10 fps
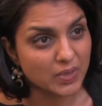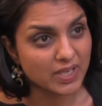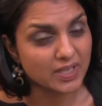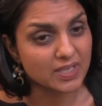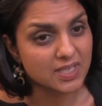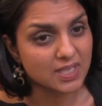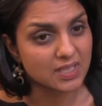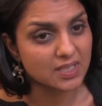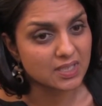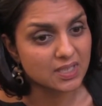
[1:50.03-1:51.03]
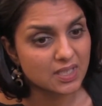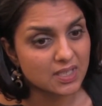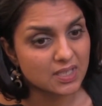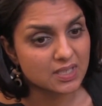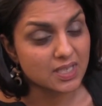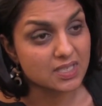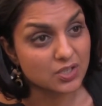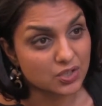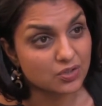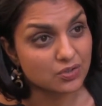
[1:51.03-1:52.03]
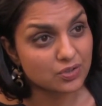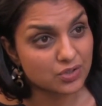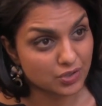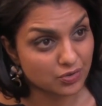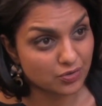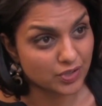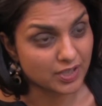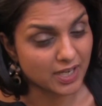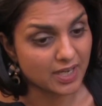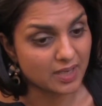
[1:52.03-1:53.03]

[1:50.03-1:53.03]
where they take in destitute children,